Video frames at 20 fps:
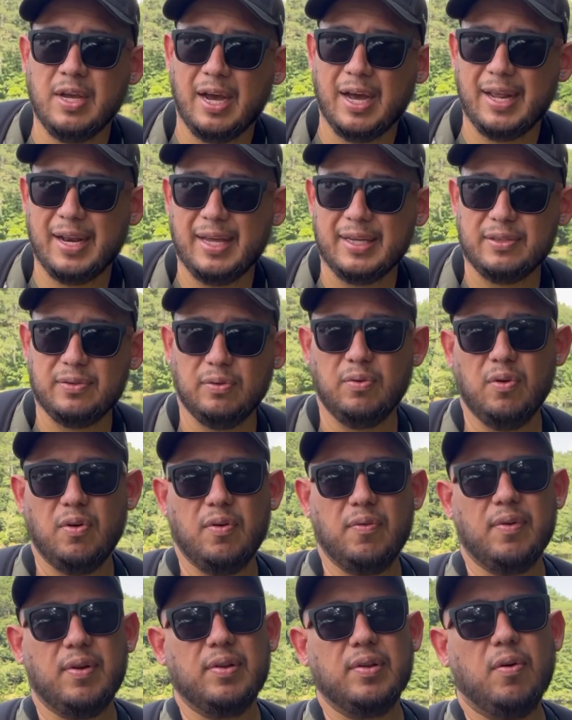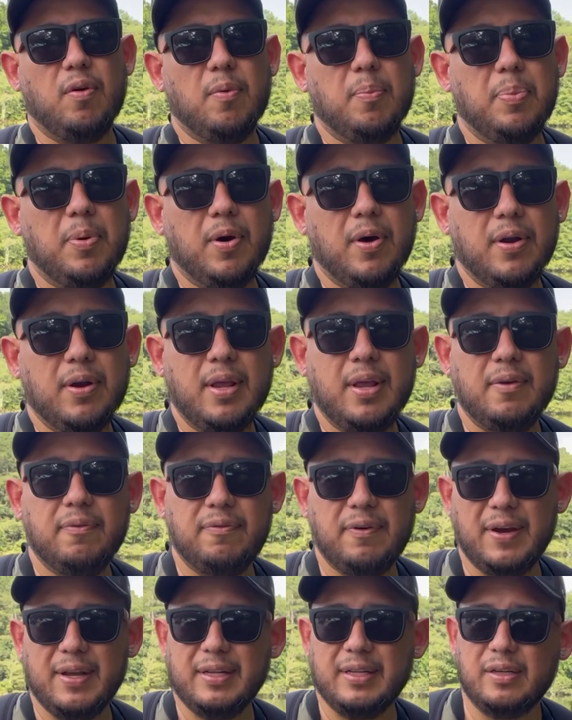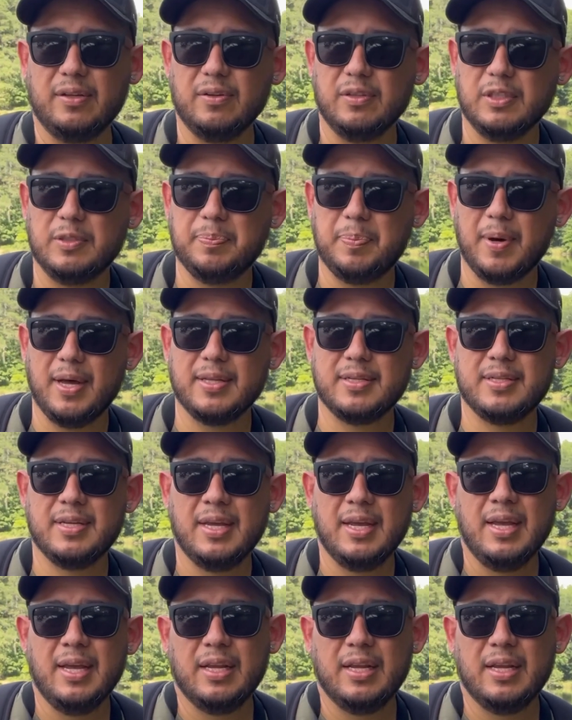I like to go around the whole pond, find the good spots,